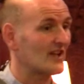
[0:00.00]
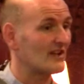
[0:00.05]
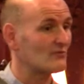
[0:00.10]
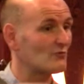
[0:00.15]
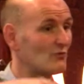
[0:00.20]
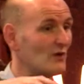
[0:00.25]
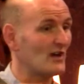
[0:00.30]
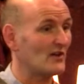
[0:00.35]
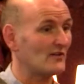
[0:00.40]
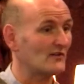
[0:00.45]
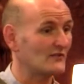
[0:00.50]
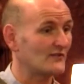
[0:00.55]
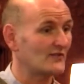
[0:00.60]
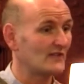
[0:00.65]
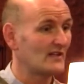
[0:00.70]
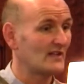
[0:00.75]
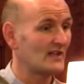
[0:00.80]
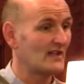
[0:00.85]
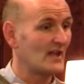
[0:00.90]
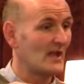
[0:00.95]
and wealth,
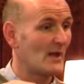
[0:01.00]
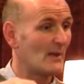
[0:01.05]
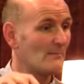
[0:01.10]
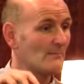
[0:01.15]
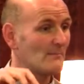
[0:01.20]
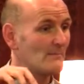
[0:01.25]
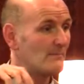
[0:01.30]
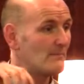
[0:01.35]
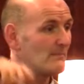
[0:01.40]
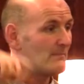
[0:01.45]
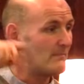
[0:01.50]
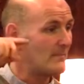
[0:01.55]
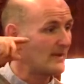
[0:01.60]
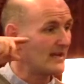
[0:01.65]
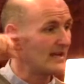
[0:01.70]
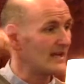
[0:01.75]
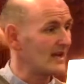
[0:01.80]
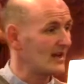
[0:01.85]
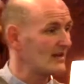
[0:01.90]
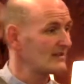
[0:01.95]

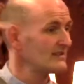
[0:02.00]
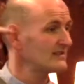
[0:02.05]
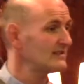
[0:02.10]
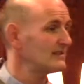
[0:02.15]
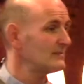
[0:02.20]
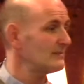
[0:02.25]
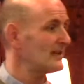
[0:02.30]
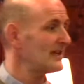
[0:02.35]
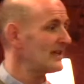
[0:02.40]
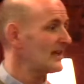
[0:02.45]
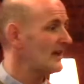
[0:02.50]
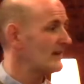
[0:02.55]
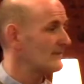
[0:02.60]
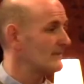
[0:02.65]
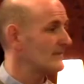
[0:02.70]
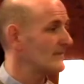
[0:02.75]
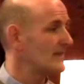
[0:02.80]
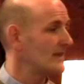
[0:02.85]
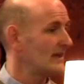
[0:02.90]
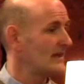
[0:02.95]
began to
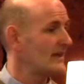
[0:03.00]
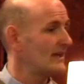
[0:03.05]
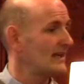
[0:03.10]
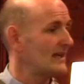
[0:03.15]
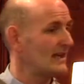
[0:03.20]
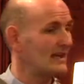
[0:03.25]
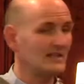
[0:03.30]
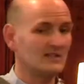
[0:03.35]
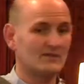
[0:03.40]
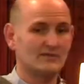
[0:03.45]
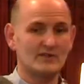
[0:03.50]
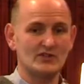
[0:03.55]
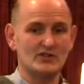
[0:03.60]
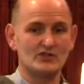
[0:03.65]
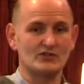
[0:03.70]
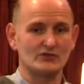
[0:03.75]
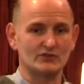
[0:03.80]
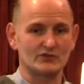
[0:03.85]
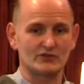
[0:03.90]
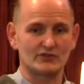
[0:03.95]
become
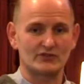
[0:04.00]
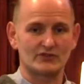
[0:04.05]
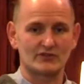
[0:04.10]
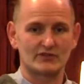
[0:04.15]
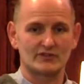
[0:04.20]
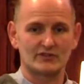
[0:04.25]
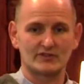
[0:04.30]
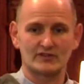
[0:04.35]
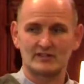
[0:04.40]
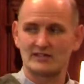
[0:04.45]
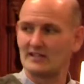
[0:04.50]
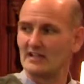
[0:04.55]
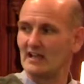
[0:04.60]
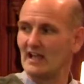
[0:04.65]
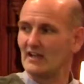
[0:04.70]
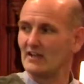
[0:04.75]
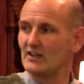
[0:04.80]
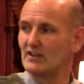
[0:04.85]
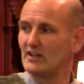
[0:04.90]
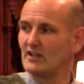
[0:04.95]
individuals
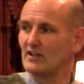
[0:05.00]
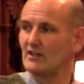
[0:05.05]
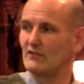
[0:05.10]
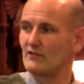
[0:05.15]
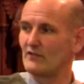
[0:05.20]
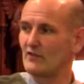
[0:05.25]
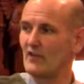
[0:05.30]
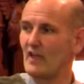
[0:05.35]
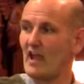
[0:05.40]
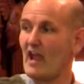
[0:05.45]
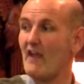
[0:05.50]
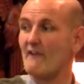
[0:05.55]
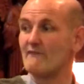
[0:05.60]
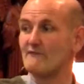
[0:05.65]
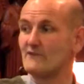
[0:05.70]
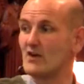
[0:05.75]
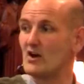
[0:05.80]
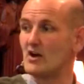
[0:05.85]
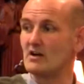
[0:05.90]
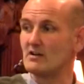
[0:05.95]
and think of their
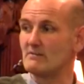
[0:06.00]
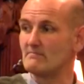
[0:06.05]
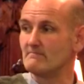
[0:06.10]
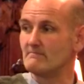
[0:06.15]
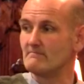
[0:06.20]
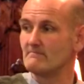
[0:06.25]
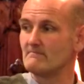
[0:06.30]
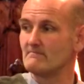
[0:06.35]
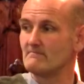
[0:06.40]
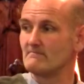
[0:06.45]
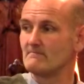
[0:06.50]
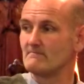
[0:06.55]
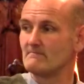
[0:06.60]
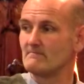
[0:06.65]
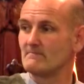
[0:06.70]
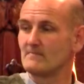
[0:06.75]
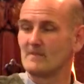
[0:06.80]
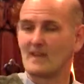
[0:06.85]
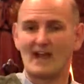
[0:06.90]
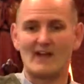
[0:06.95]
farm
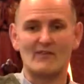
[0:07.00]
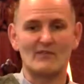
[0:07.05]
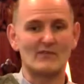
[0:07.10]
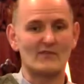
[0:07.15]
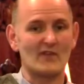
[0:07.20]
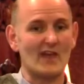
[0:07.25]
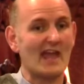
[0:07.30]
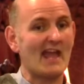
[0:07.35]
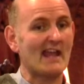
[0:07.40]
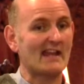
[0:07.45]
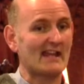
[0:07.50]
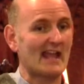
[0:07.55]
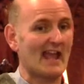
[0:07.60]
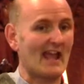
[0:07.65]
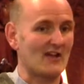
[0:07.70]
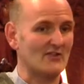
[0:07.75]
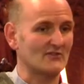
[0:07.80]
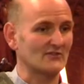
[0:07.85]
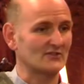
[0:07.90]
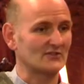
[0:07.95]
and their
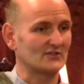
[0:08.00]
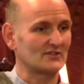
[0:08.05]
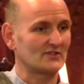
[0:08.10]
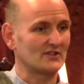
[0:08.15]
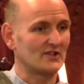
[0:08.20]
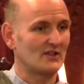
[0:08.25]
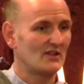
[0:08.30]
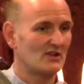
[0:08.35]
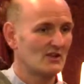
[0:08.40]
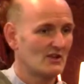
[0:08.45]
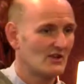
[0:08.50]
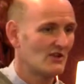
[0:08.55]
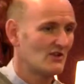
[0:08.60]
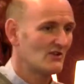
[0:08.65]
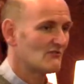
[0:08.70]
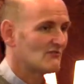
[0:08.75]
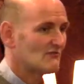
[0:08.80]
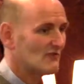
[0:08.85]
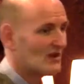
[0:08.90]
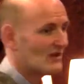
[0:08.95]
cows
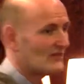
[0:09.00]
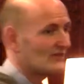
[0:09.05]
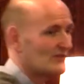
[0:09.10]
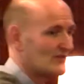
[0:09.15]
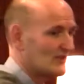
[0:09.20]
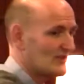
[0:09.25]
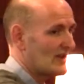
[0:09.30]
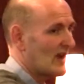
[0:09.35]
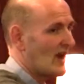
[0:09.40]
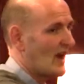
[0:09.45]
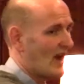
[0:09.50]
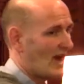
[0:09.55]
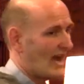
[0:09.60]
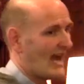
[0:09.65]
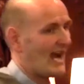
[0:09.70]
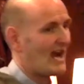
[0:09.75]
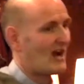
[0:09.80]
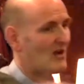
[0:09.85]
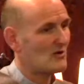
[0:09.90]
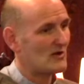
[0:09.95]
rather than
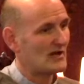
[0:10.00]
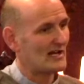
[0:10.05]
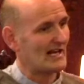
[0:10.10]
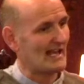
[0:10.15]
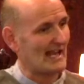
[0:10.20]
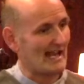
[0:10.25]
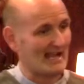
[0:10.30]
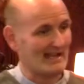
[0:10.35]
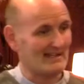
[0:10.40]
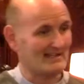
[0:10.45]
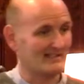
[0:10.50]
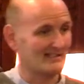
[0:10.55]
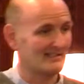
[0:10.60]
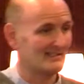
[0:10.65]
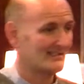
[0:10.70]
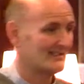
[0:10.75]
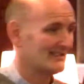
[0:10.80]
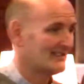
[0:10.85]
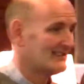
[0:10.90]
our land